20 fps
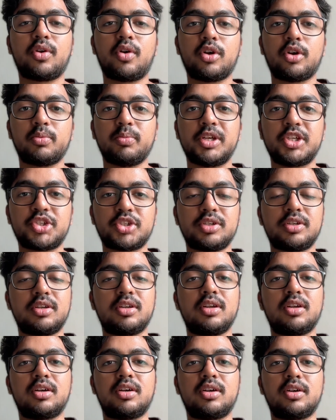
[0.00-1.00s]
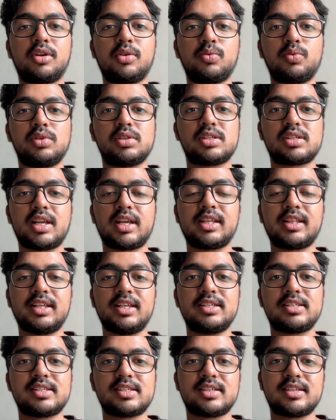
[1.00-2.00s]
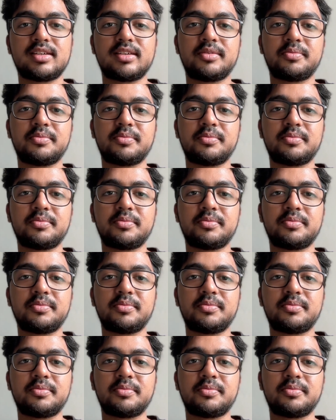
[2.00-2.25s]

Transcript: automation tools like these.